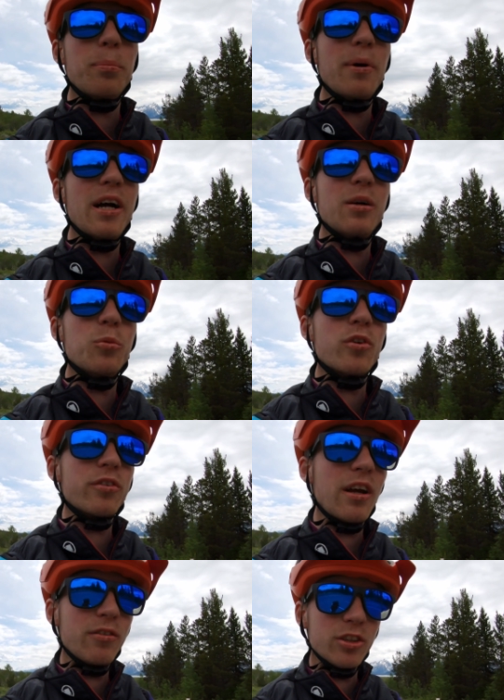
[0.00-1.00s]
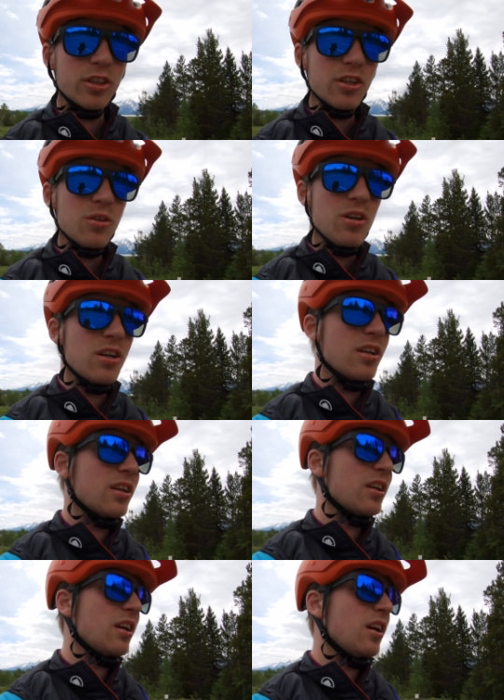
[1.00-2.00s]
a mile more gravel to go.
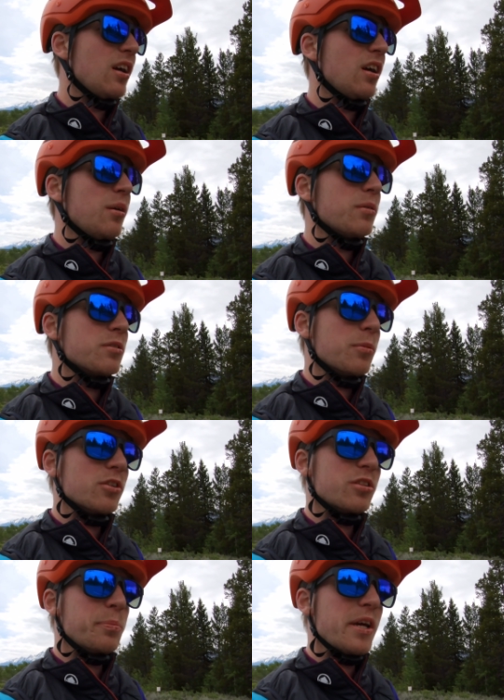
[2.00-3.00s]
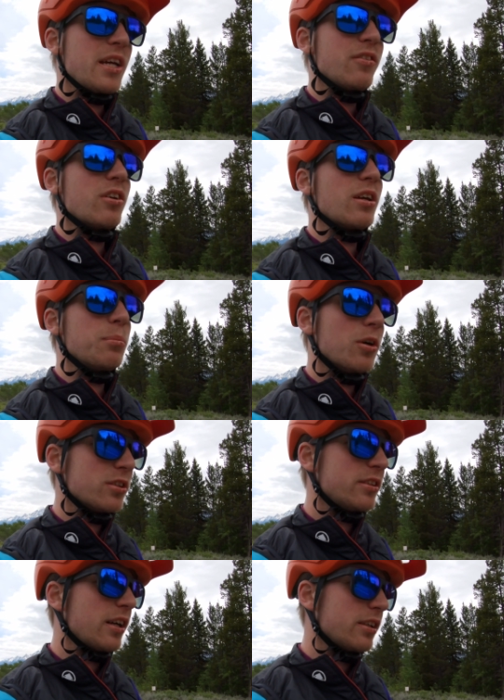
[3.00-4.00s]
It's mostly paved,
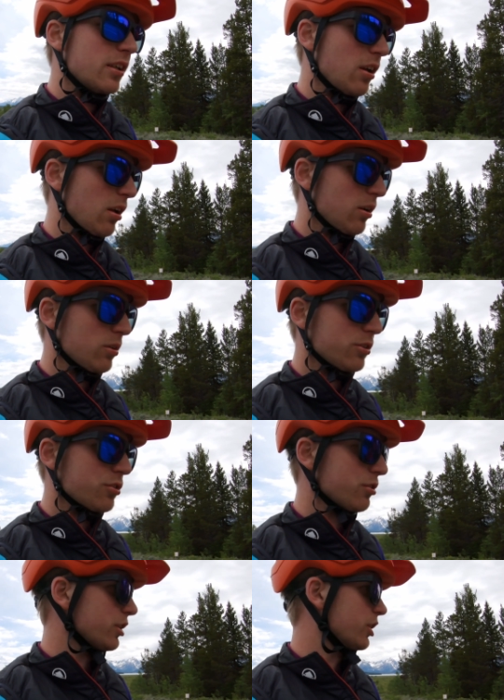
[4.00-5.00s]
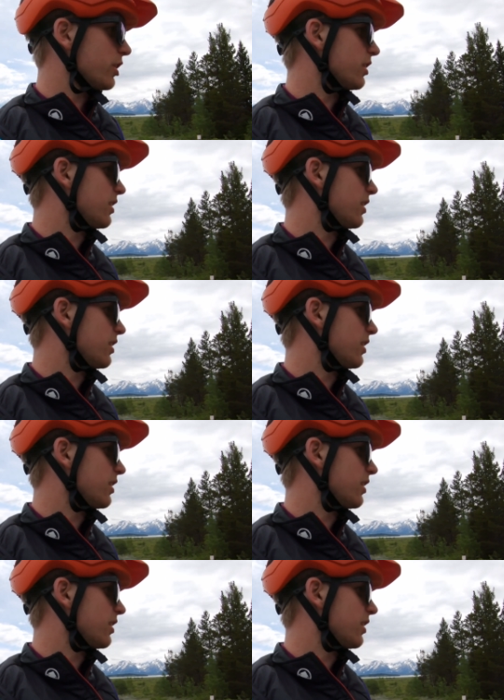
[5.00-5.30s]
mostly downhill. It's really good.